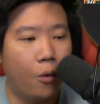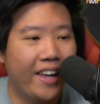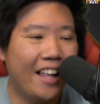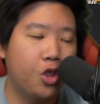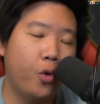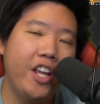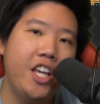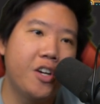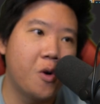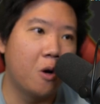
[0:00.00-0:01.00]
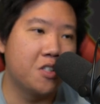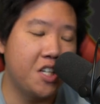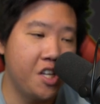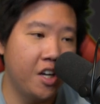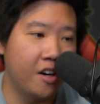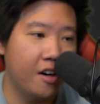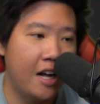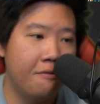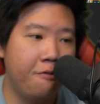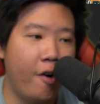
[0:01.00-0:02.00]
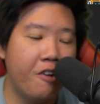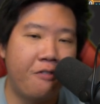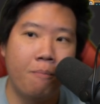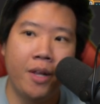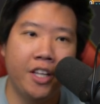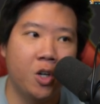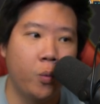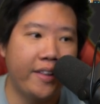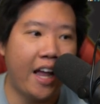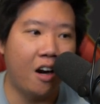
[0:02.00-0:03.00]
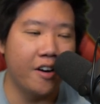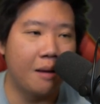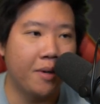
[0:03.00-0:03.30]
We got 3 heroes in here. I'm very familiar with Aaron.